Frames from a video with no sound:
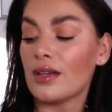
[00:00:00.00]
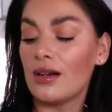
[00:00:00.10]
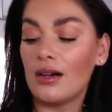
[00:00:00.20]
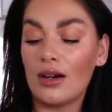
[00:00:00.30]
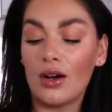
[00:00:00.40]

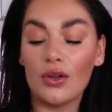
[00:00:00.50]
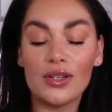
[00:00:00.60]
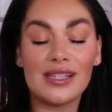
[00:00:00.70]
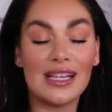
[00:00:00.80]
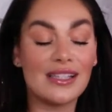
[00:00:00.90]
Oh,
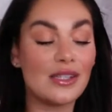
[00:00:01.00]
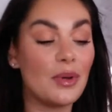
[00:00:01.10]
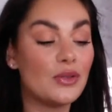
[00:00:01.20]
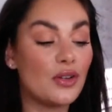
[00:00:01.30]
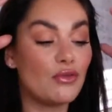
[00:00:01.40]
honestly, it's the
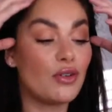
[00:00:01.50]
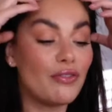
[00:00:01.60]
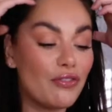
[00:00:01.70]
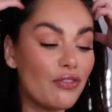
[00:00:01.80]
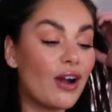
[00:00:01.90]
most
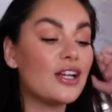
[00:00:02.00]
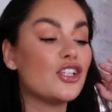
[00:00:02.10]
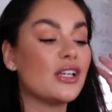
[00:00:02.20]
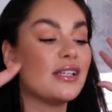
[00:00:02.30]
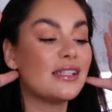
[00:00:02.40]

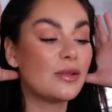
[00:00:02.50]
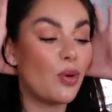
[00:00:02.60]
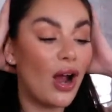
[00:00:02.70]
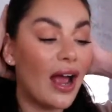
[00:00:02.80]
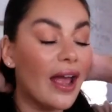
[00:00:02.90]
refreshing
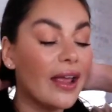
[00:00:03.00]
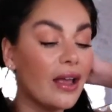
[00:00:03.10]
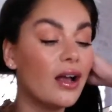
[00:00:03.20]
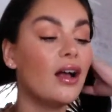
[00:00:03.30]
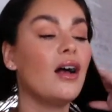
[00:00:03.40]
spray
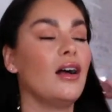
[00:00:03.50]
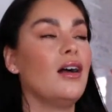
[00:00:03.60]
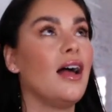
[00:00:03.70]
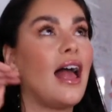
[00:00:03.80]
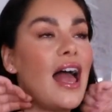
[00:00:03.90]

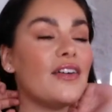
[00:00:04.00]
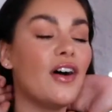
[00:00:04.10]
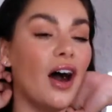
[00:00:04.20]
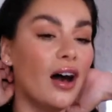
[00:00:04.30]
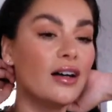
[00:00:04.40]

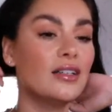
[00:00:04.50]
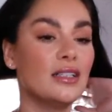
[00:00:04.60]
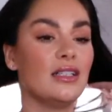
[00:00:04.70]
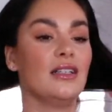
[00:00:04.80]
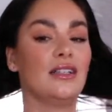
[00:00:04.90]
ever.
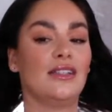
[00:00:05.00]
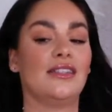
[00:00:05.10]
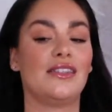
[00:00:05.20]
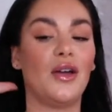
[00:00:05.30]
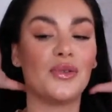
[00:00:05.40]

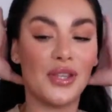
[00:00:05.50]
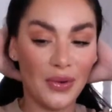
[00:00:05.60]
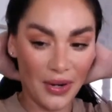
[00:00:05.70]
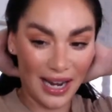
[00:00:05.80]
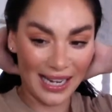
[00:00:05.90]
So, so
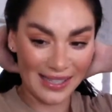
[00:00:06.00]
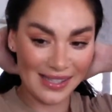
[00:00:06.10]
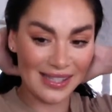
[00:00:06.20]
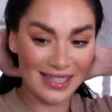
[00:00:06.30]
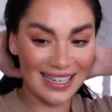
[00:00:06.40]

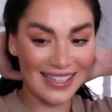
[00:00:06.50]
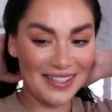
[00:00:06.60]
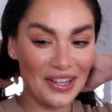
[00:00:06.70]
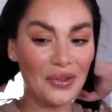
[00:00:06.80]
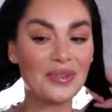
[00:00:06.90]
nice.
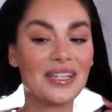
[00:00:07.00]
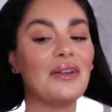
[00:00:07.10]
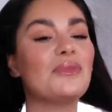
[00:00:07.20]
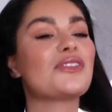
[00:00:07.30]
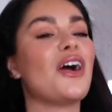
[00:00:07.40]
Lisa, you would take
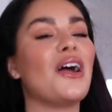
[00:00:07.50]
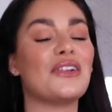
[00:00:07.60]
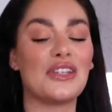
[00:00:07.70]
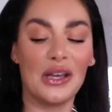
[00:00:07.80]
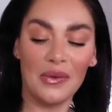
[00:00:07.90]
mascara
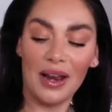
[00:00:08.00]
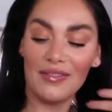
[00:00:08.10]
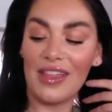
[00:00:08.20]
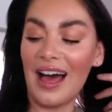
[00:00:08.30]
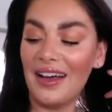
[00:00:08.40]
too.
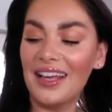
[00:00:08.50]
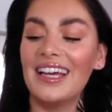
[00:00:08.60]
Love that.